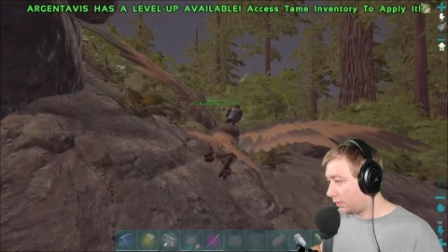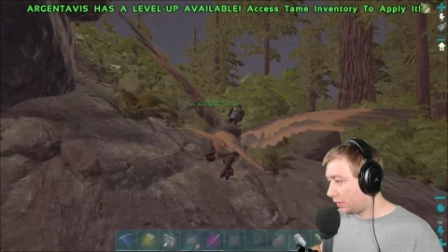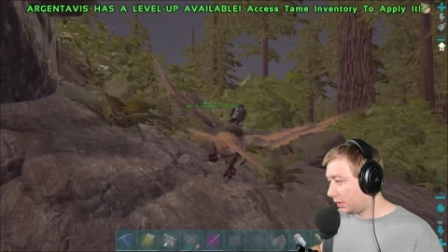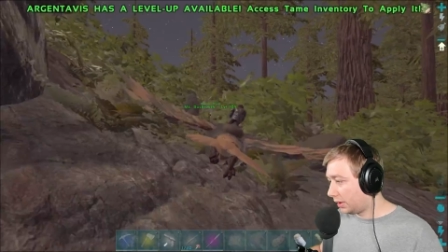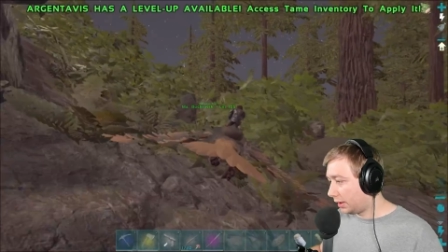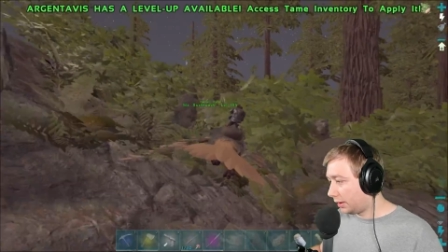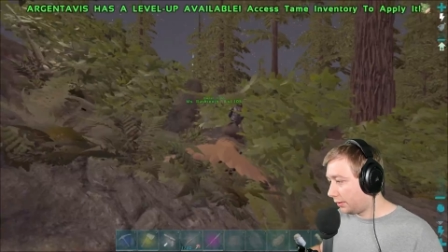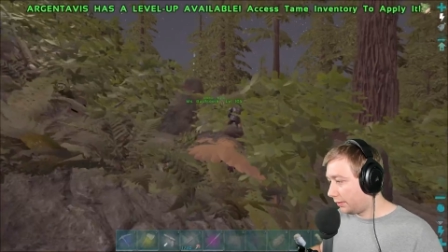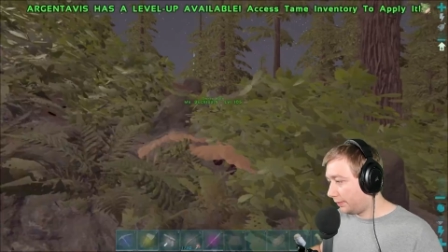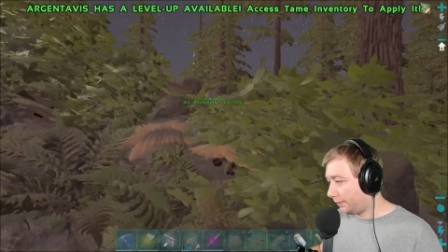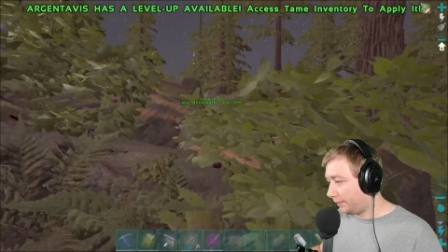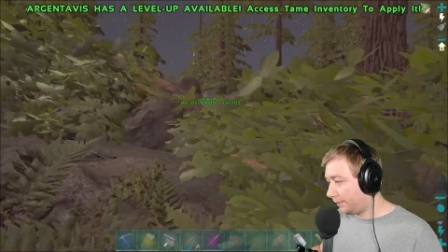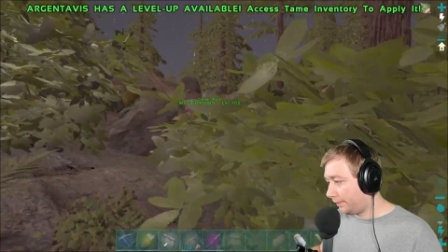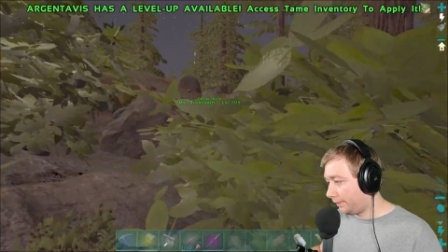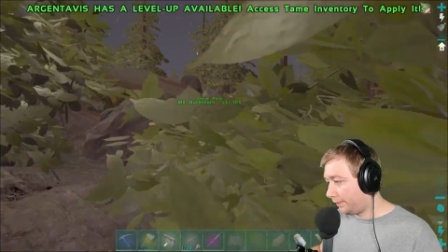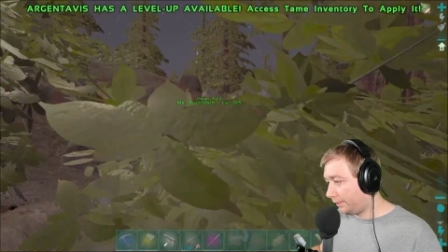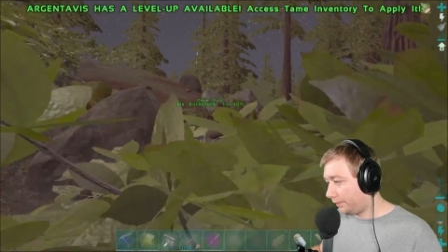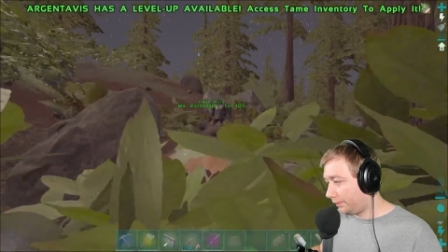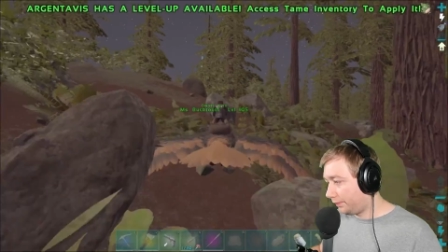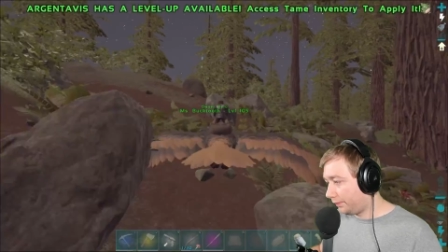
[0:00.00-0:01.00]
Well,
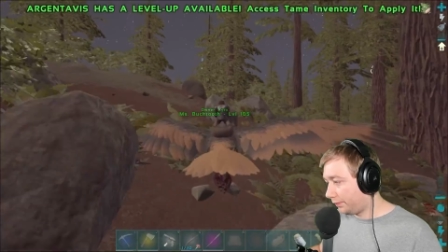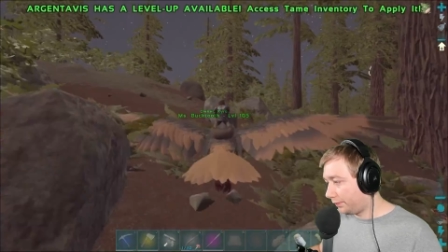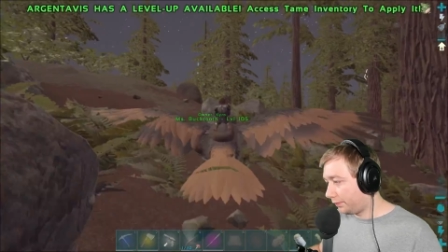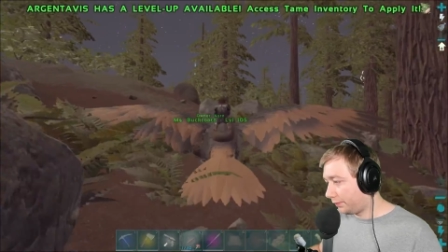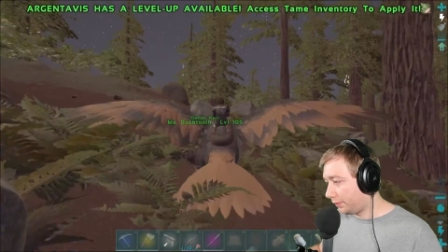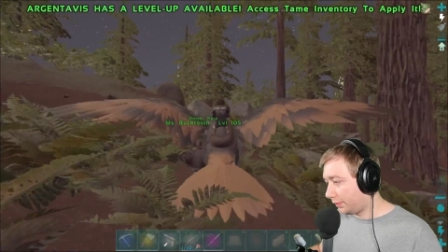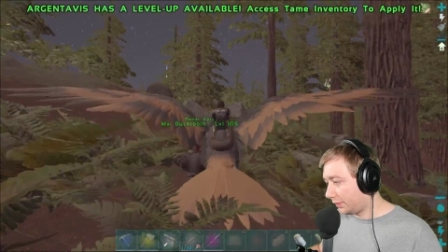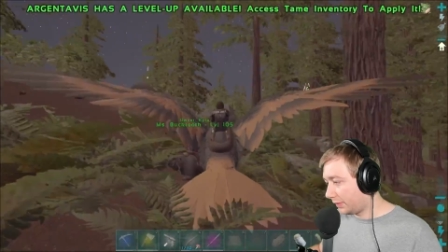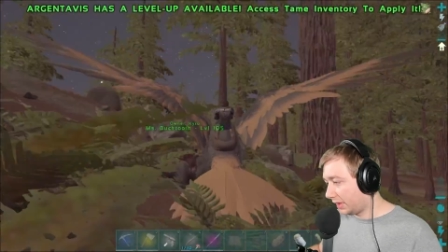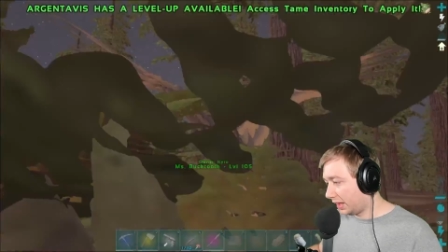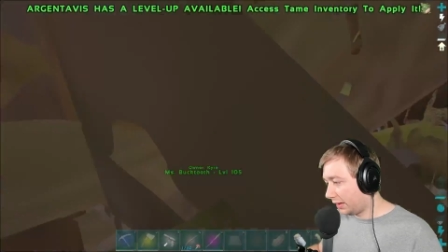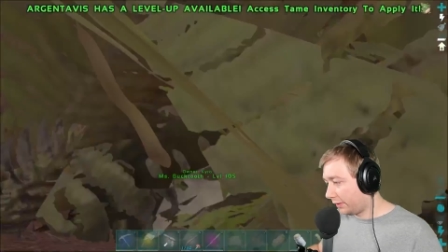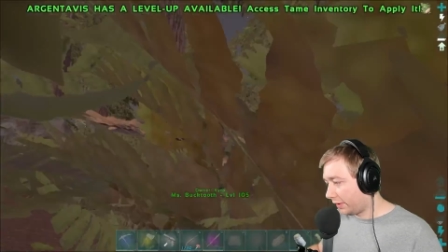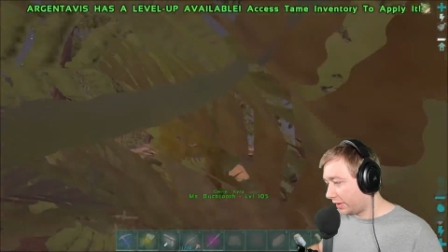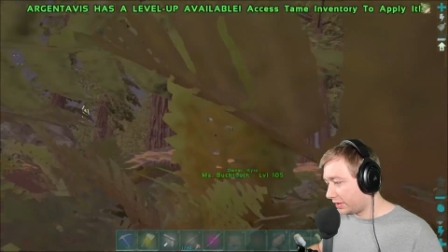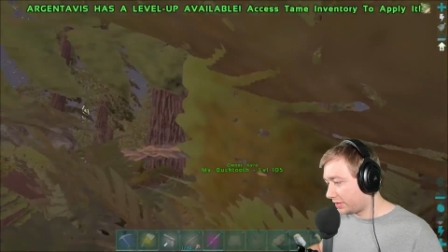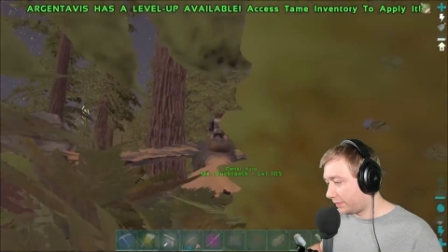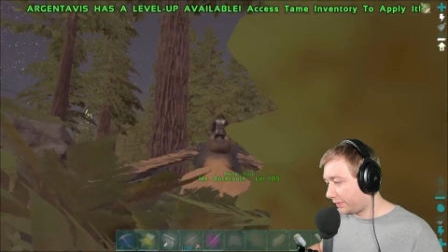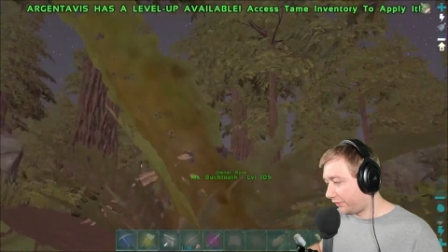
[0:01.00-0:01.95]
anyways,